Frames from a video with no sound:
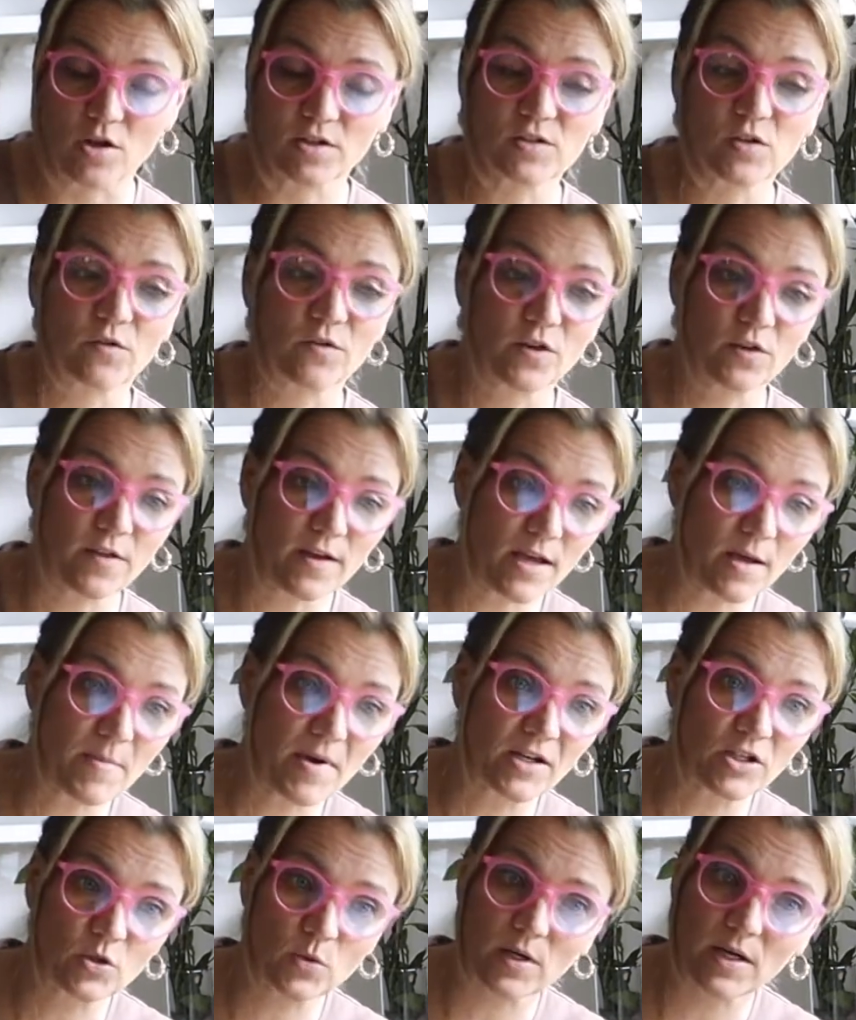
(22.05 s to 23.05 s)
So if you're thinking
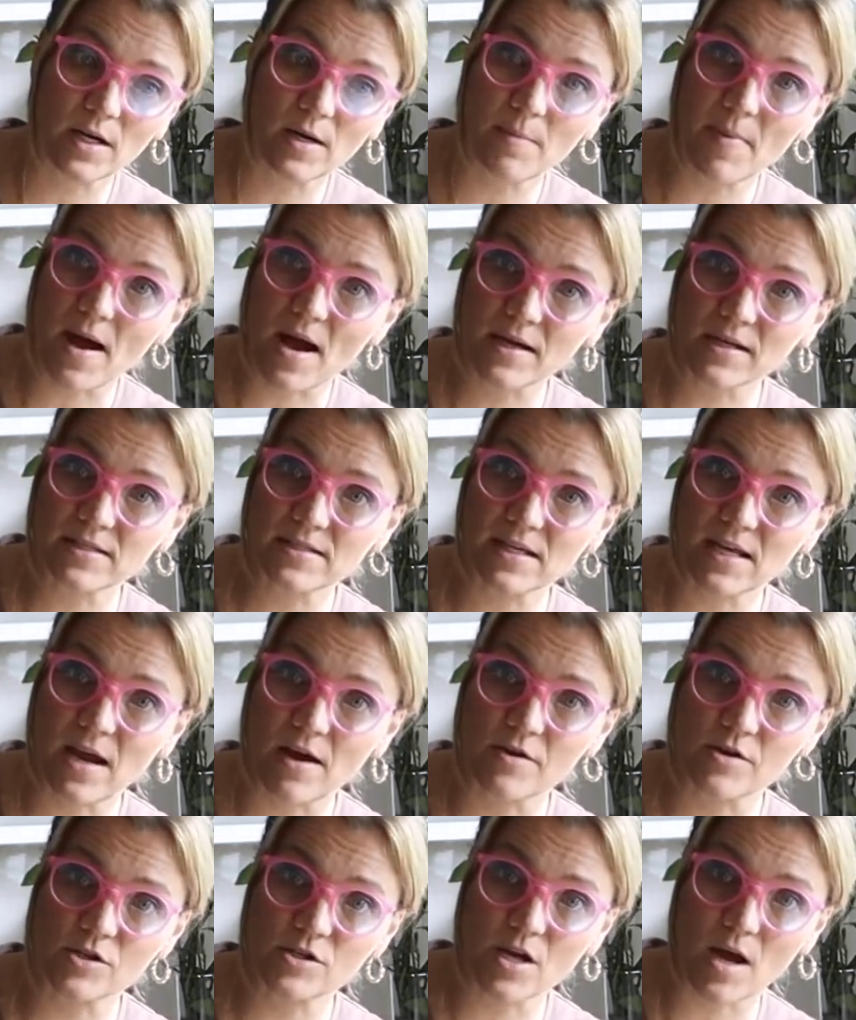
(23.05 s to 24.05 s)
about doing an epoxy
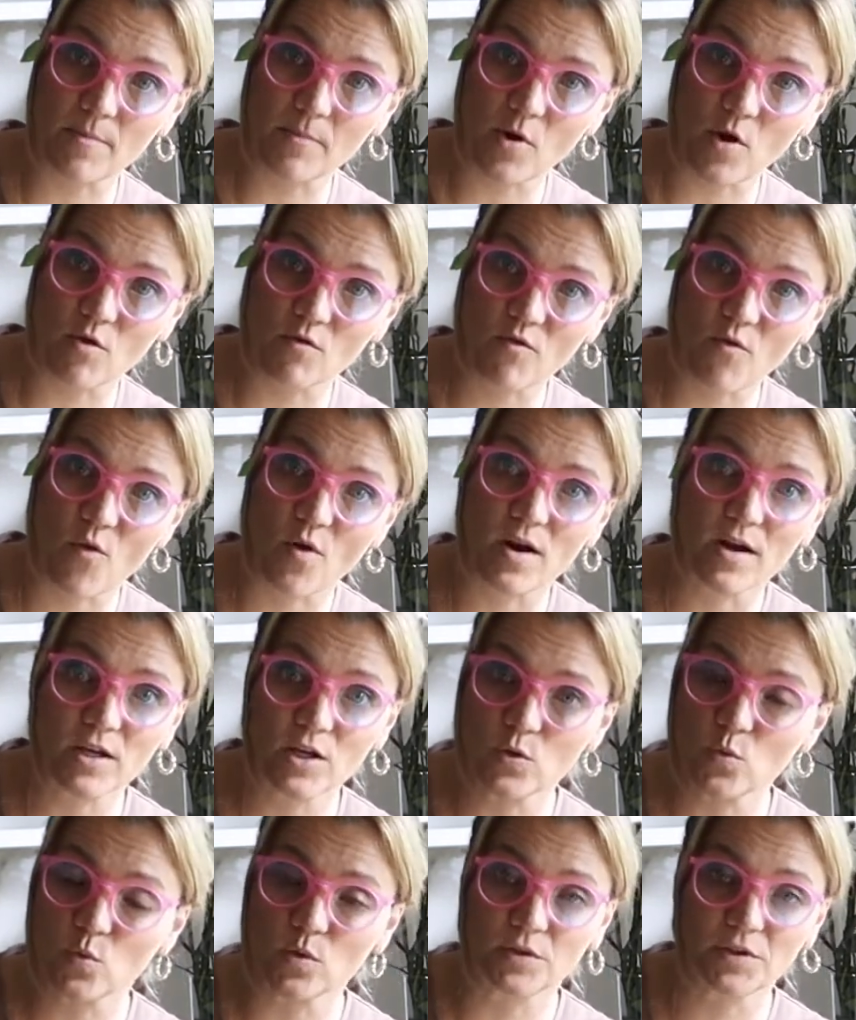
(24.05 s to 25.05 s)
countertop, go for it.
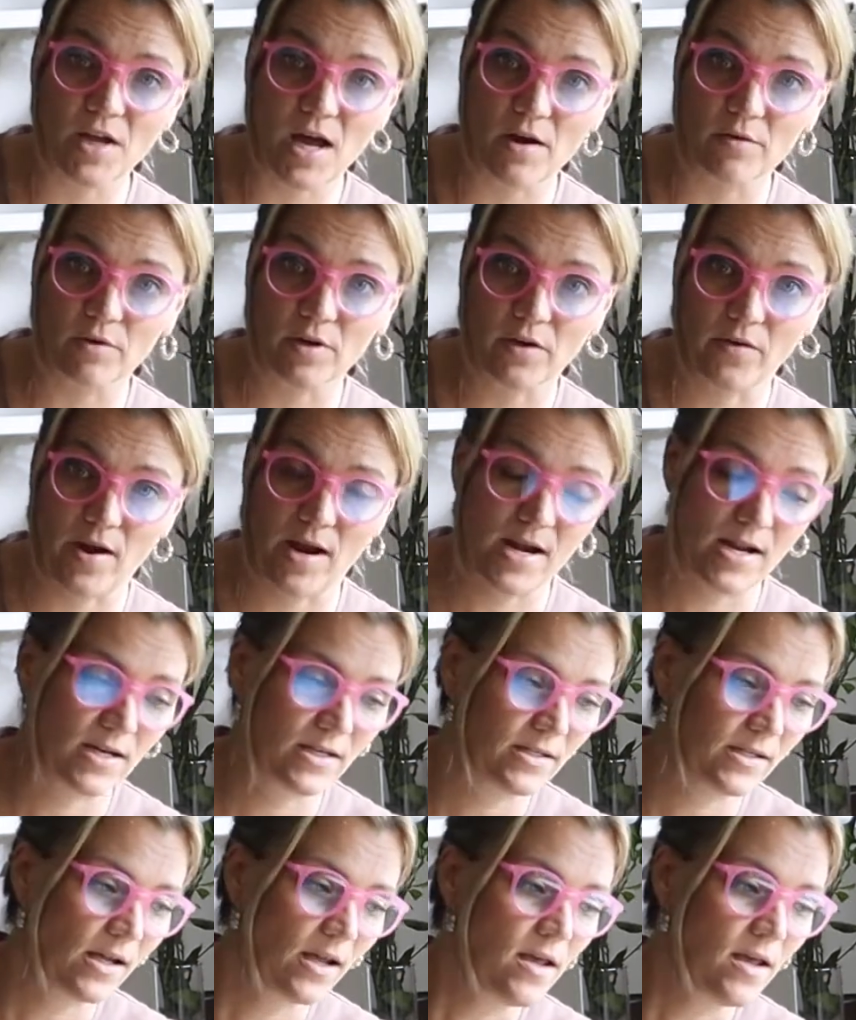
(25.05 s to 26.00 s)
You will not regret it.